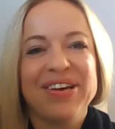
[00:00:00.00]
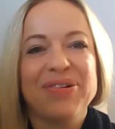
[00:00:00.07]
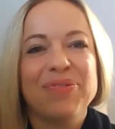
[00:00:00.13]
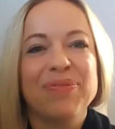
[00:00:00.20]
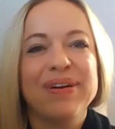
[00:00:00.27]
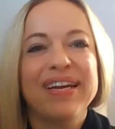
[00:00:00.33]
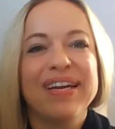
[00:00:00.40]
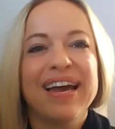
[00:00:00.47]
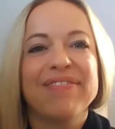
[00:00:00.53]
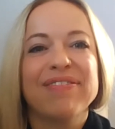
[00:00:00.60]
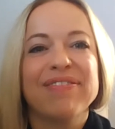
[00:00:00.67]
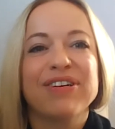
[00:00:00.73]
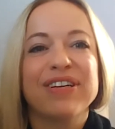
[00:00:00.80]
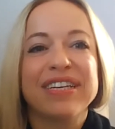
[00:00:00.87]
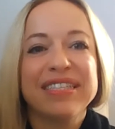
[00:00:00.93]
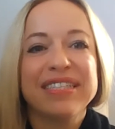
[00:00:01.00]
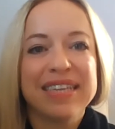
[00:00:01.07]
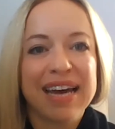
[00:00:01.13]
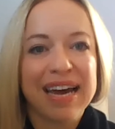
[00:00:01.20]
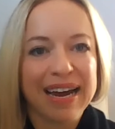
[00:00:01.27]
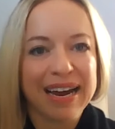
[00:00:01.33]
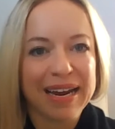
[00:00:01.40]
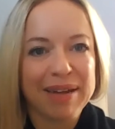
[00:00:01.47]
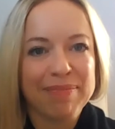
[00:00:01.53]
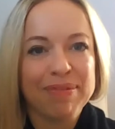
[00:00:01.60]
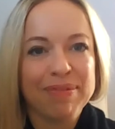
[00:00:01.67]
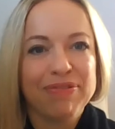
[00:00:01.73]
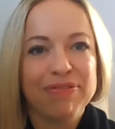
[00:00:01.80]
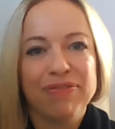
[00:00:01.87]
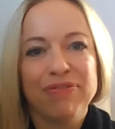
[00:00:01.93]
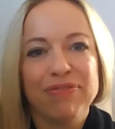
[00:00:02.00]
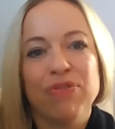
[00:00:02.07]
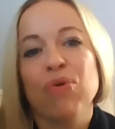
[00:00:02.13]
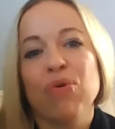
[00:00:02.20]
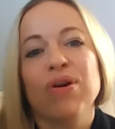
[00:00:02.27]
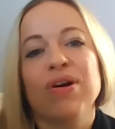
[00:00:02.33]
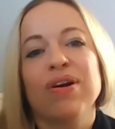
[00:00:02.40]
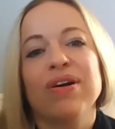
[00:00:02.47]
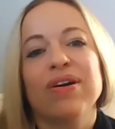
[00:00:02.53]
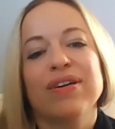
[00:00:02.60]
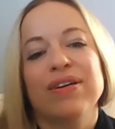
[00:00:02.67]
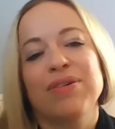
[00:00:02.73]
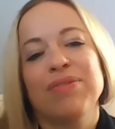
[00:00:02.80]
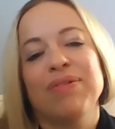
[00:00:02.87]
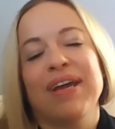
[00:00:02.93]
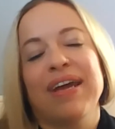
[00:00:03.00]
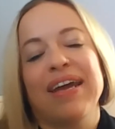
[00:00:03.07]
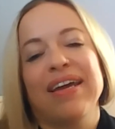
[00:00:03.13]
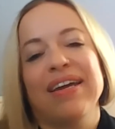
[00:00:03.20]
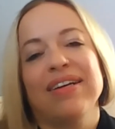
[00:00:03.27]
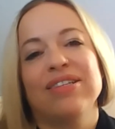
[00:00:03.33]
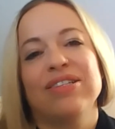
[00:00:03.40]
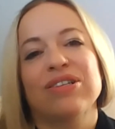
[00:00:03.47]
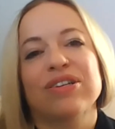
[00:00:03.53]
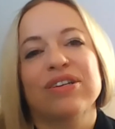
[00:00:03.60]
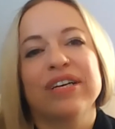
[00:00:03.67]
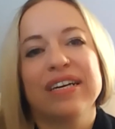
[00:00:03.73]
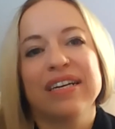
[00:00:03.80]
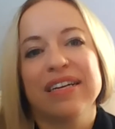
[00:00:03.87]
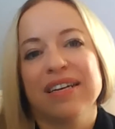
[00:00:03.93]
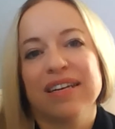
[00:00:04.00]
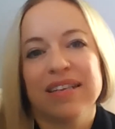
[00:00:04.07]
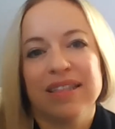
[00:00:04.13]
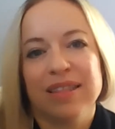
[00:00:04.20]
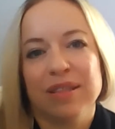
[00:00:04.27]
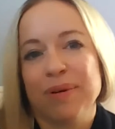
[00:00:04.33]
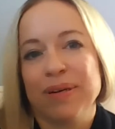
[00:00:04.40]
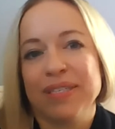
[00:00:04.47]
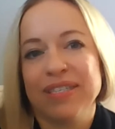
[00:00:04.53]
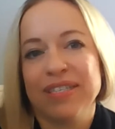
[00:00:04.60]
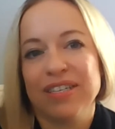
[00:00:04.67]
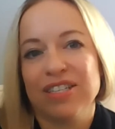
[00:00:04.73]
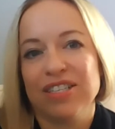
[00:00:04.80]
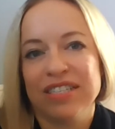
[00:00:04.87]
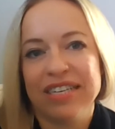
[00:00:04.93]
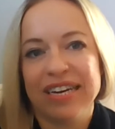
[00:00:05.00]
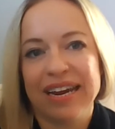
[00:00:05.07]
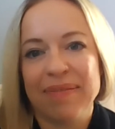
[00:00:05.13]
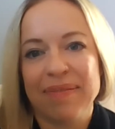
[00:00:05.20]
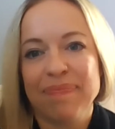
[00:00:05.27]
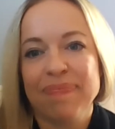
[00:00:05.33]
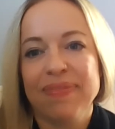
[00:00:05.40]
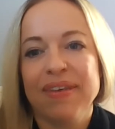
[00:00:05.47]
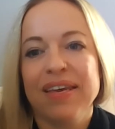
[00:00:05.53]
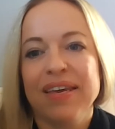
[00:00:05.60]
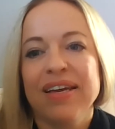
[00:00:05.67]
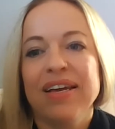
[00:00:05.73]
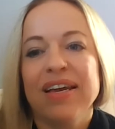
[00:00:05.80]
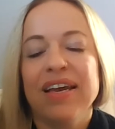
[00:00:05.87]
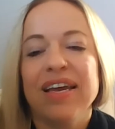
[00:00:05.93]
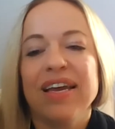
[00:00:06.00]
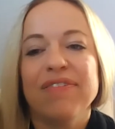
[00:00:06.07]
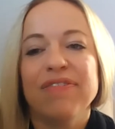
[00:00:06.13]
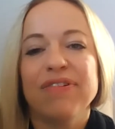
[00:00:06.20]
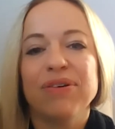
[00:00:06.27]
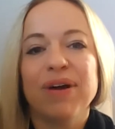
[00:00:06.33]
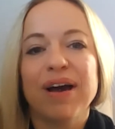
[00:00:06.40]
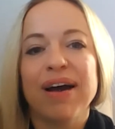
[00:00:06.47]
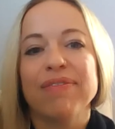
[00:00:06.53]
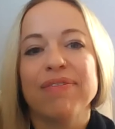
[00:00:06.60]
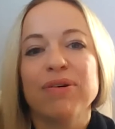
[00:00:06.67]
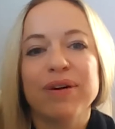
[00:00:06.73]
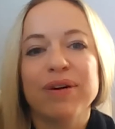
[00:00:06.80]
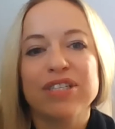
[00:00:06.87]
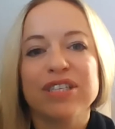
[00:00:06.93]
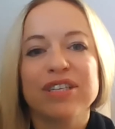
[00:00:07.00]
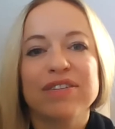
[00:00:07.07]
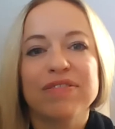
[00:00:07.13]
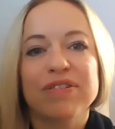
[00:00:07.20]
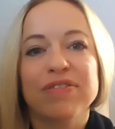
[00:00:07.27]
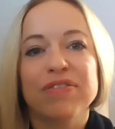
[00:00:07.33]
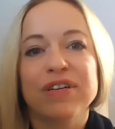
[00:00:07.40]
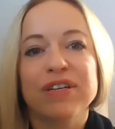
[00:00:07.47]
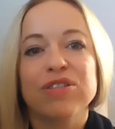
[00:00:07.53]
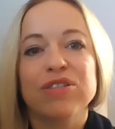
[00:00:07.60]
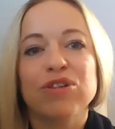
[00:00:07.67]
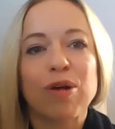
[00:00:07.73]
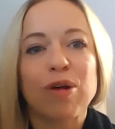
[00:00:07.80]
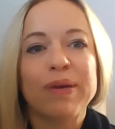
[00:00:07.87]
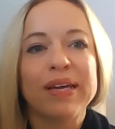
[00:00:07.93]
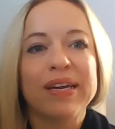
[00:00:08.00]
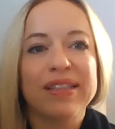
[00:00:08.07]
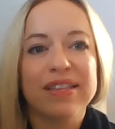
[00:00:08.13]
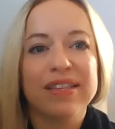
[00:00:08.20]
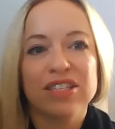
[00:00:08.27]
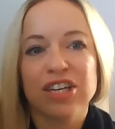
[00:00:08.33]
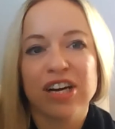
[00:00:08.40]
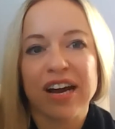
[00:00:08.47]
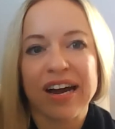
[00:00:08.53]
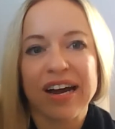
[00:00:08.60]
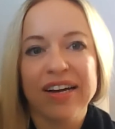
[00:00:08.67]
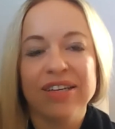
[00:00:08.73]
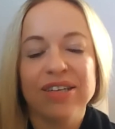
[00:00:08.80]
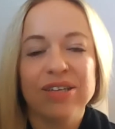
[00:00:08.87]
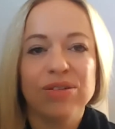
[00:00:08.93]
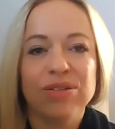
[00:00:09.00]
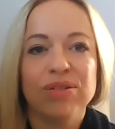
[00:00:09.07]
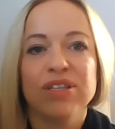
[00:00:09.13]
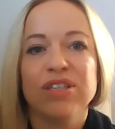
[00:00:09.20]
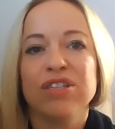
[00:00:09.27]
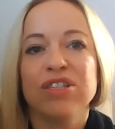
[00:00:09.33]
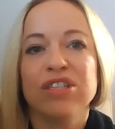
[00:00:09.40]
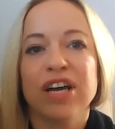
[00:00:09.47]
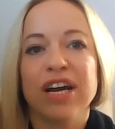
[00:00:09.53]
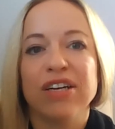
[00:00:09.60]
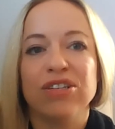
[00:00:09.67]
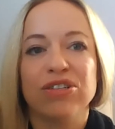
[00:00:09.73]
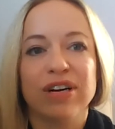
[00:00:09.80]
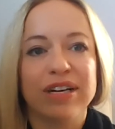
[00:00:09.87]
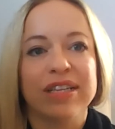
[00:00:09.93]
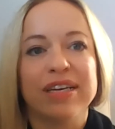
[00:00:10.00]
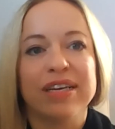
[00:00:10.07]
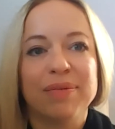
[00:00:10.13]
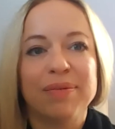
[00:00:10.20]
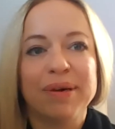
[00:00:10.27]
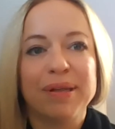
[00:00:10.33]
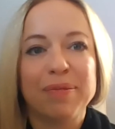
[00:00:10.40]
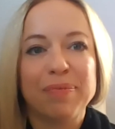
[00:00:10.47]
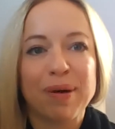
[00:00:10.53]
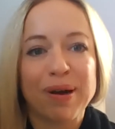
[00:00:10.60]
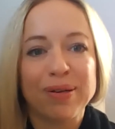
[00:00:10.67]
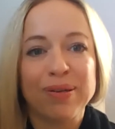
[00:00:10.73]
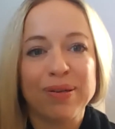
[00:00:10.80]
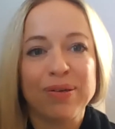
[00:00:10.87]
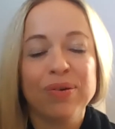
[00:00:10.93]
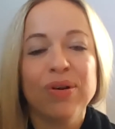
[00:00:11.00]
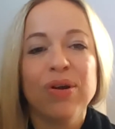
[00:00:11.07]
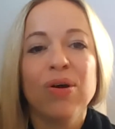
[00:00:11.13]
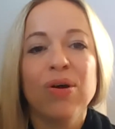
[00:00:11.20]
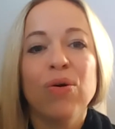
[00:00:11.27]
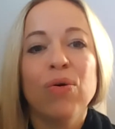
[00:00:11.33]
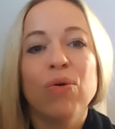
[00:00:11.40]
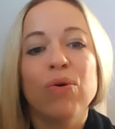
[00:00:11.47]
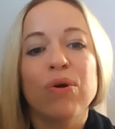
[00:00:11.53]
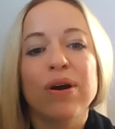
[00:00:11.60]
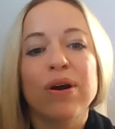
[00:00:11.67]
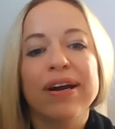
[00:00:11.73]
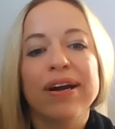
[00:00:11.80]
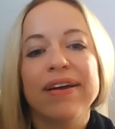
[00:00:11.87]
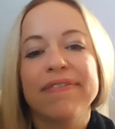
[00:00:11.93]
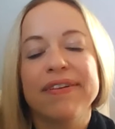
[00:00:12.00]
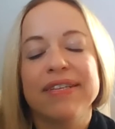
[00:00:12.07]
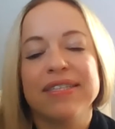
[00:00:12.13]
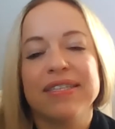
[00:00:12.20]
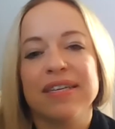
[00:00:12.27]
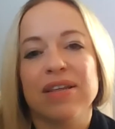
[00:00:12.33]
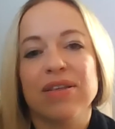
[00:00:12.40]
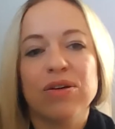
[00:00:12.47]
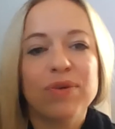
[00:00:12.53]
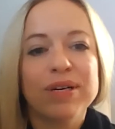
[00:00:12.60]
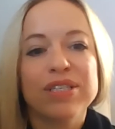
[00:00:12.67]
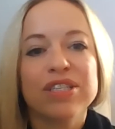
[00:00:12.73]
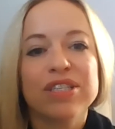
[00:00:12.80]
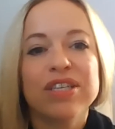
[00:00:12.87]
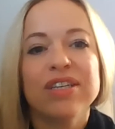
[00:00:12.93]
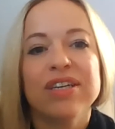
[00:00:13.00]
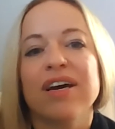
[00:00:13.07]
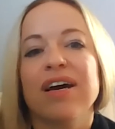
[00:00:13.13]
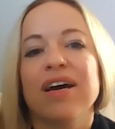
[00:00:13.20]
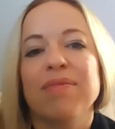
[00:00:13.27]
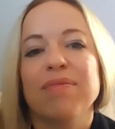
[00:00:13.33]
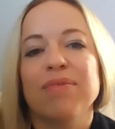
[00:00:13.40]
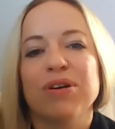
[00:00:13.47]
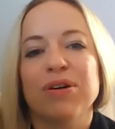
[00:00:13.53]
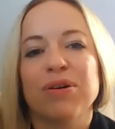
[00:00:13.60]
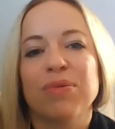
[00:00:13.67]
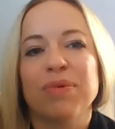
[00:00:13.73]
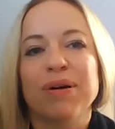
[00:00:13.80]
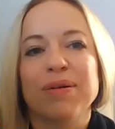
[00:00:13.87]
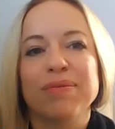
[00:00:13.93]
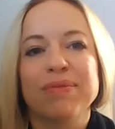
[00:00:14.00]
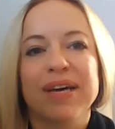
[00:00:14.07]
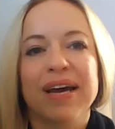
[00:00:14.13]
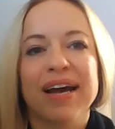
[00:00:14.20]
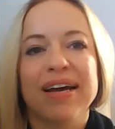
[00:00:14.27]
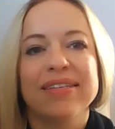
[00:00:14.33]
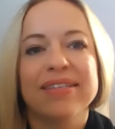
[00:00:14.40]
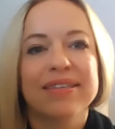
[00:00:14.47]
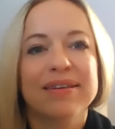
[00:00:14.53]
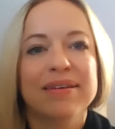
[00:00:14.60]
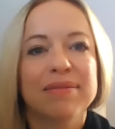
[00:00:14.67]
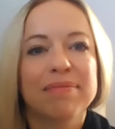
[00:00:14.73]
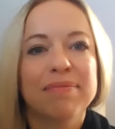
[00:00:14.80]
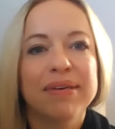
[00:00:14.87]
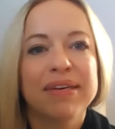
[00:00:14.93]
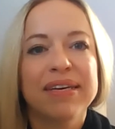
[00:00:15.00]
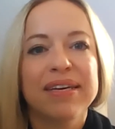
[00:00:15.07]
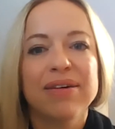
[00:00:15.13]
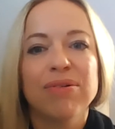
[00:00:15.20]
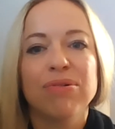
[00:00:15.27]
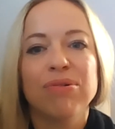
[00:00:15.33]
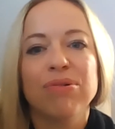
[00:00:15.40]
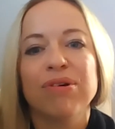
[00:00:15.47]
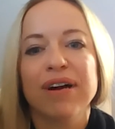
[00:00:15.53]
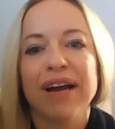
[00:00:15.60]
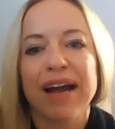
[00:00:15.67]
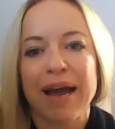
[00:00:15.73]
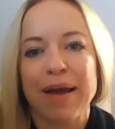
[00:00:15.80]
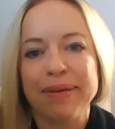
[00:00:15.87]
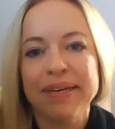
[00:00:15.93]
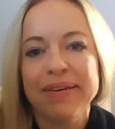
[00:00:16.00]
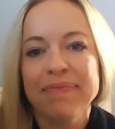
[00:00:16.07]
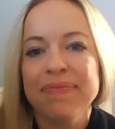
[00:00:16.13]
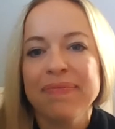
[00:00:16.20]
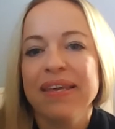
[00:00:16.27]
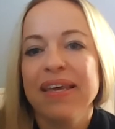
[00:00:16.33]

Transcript: We have created time for Q&A during the presentation today. If you have a question, feel free to drop it in the chat. You can chat directly with Bhanu, or if it's another question, you're welcome to ask me or Abby.